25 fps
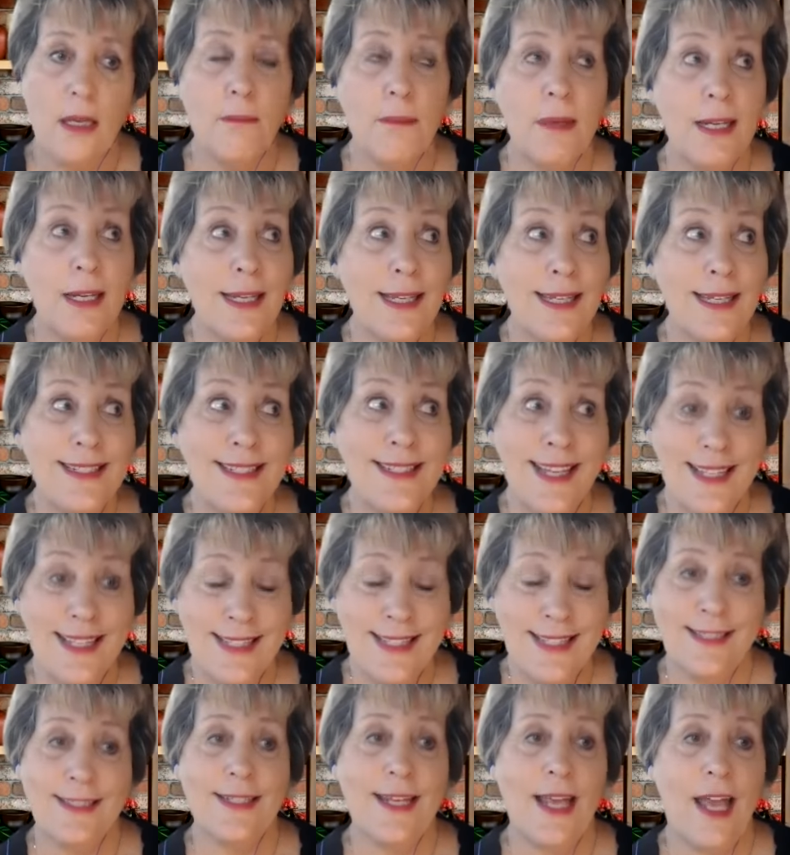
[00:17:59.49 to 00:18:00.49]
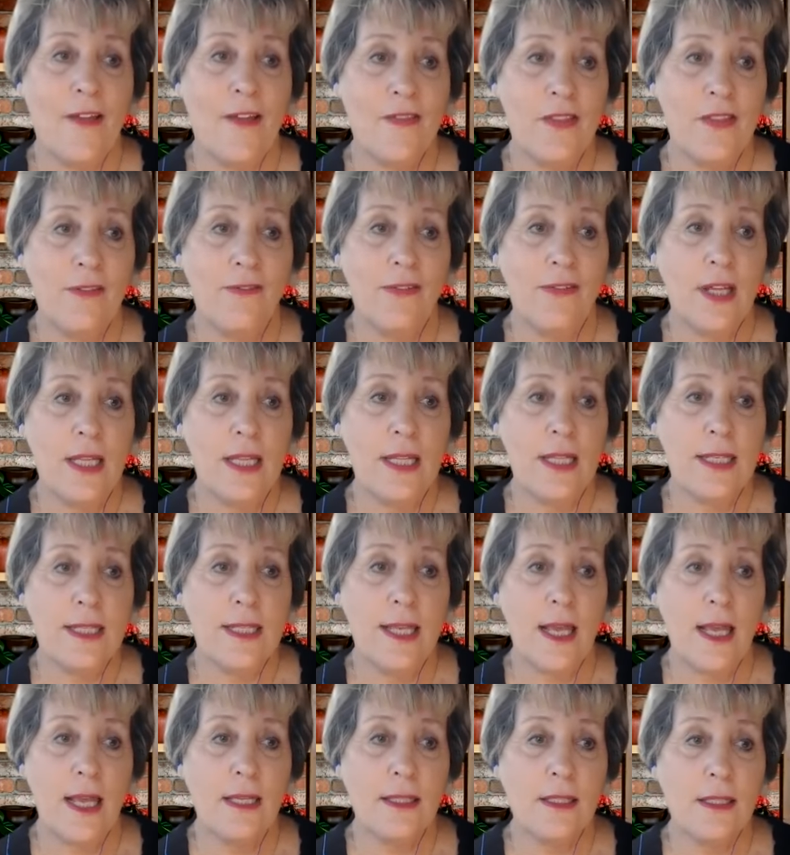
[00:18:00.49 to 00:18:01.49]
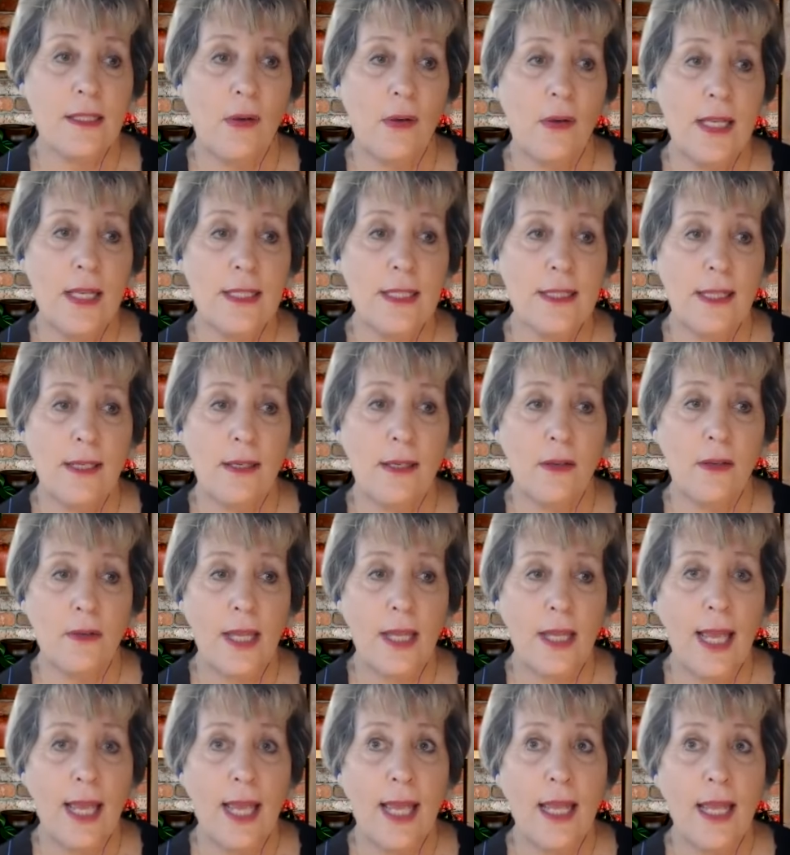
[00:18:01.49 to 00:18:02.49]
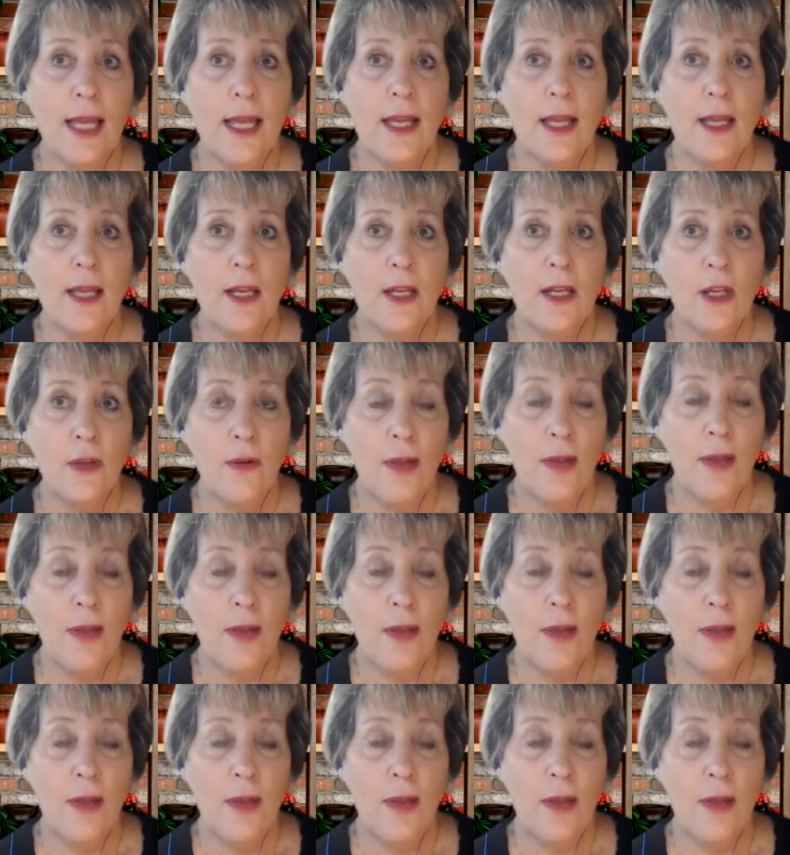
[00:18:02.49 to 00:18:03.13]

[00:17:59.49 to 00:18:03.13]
But he doesn't have the funds. So I said, okay, you